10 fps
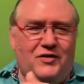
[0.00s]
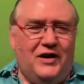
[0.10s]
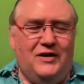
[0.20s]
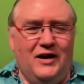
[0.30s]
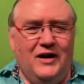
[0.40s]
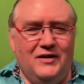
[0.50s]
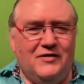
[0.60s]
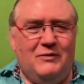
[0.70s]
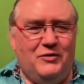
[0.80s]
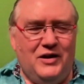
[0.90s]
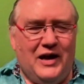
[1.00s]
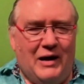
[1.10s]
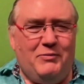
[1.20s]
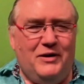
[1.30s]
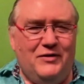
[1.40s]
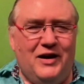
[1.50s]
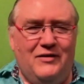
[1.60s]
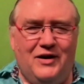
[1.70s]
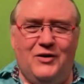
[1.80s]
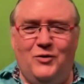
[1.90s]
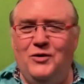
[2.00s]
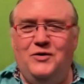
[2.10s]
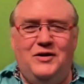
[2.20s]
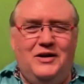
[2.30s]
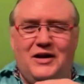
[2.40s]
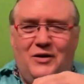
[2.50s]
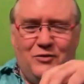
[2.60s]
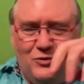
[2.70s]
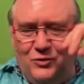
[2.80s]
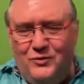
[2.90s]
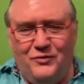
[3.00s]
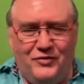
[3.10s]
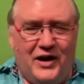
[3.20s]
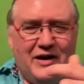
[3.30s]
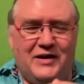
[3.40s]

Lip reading: and something happens, and they cannot do that,